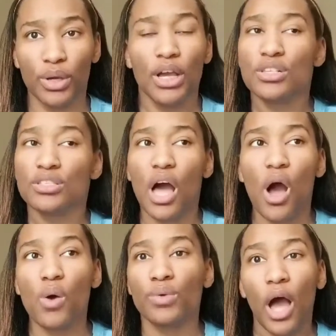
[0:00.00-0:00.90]

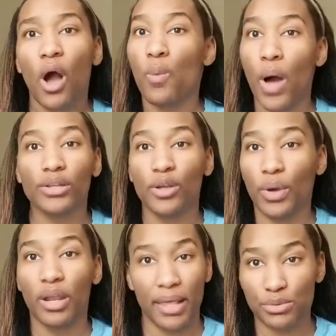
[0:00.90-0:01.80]
So no, Walt don't want
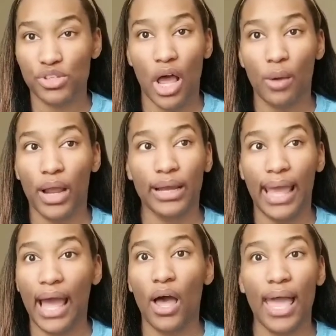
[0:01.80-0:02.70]
to mess with y'all right
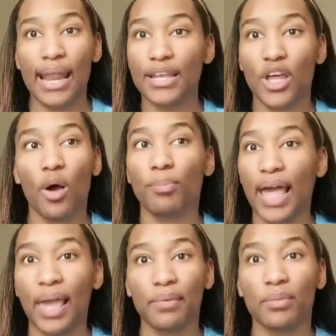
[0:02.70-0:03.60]
now, and I don't
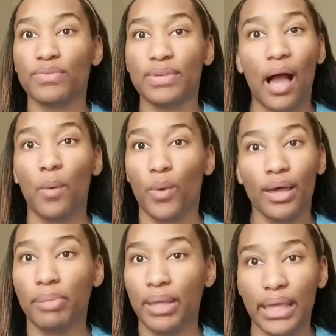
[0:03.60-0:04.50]
blame him not
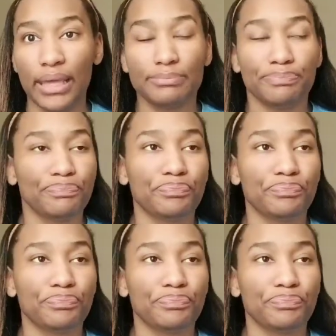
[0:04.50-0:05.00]
one bit.